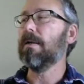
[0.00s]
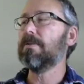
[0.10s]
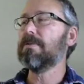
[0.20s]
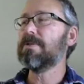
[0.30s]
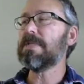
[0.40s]

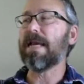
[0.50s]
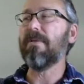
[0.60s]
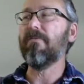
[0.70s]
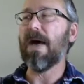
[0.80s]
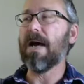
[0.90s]

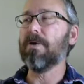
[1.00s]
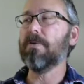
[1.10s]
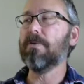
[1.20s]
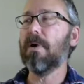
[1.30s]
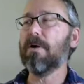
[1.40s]
second
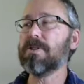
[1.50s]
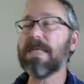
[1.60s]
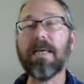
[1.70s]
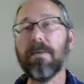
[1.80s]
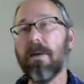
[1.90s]
value or
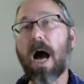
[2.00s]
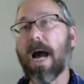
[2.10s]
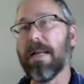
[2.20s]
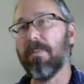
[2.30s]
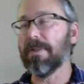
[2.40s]
second
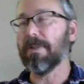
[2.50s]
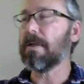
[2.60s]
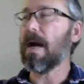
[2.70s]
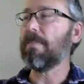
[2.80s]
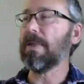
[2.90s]
item on the
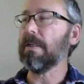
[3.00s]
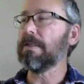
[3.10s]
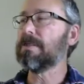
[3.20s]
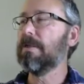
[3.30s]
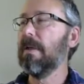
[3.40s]
copy
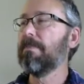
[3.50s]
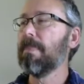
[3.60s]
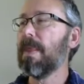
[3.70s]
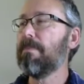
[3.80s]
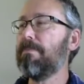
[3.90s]
list,
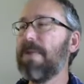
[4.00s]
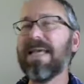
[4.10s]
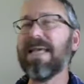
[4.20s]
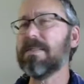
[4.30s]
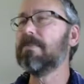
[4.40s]

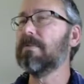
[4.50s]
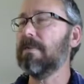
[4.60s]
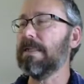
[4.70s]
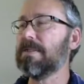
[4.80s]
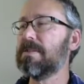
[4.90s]
paste
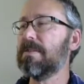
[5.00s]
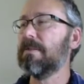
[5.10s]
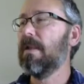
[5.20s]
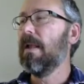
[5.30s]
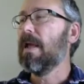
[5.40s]
list,
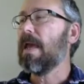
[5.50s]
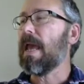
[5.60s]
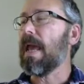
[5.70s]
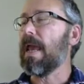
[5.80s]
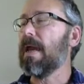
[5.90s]

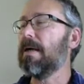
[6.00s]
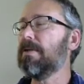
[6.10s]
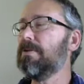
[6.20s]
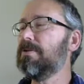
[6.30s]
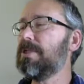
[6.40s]

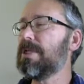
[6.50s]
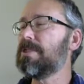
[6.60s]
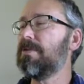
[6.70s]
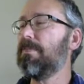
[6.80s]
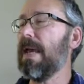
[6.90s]
and
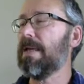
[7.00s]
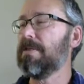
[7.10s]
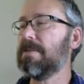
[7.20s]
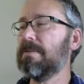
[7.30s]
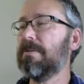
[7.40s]
just
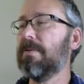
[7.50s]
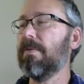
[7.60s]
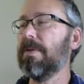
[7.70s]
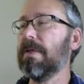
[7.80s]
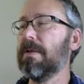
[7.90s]
paste
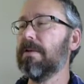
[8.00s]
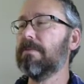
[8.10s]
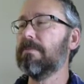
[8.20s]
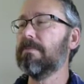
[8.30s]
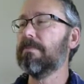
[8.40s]
the
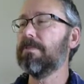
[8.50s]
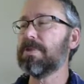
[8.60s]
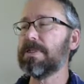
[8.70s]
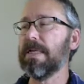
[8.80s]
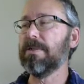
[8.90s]

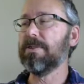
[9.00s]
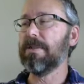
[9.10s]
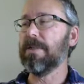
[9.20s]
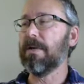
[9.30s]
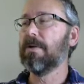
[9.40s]
percentage in
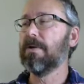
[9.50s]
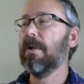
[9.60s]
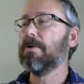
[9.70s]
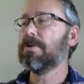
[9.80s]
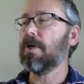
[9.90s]
there.
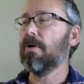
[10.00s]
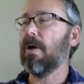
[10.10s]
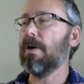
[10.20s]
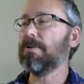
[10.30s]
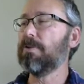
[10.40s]
So
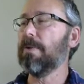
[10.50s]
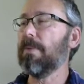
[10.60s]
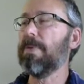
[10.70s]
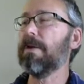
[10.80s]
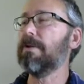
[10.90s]
I'll do it up
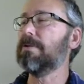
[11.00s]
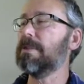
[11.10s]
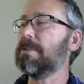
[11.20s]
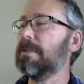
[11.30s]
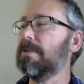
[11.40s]
here
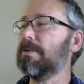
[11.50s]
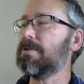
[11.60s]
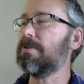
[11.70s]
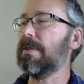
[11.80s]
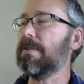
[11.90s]
just to
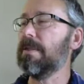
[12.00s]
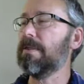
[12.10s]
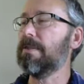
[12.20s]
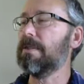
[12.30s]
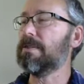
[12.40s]
illustrate that
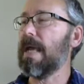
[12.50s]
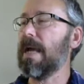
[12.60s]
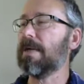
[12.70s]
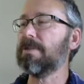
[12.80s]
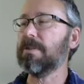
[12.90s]
it does
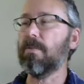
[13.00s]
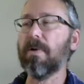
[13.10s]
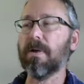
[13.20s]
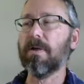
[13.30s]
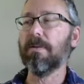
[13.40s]
actually
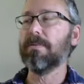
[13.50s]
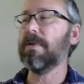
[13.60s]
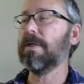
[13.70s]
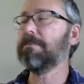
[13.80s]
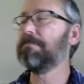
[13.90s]
work,
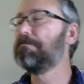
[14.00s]
right?